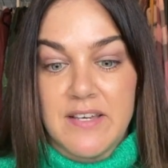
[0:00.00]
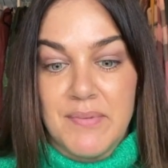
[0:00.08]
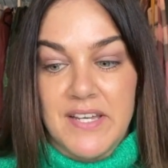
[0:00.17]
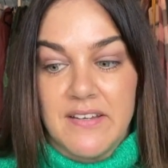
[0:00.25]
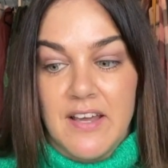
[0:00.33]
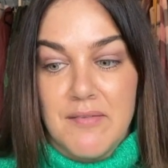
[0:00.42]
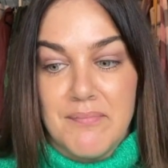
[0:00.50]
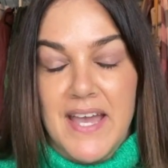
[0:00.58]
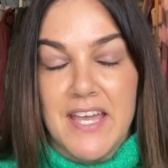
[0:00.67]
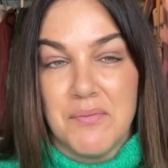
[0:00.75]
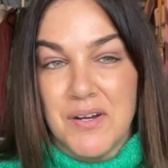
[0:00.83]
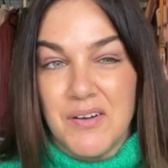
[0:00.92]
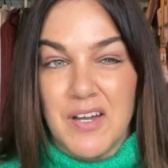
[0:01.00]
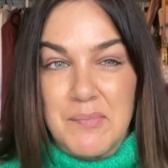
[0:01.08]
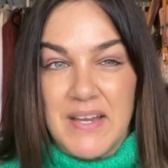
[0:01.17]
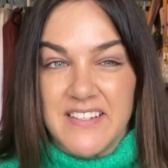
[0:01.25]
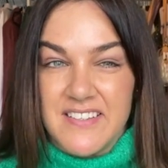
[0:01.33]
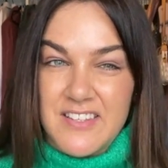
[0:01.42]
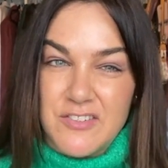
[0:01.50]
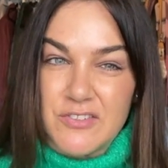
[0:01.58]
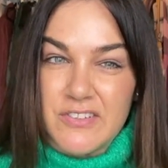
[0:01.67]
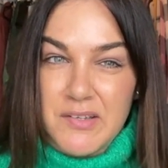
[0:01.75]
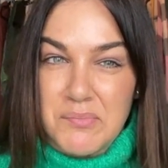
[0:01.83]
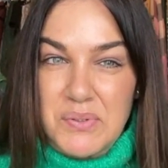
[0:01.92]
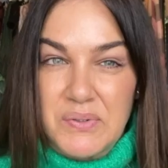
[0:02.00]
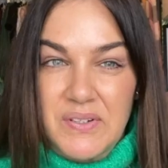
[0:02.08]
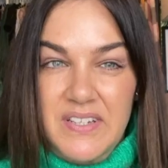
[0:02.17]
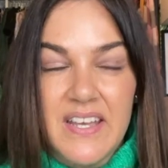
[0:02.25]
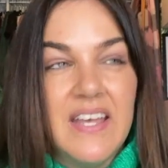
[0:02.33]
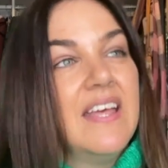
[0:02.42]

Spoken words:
but I may well go back to the drawing board,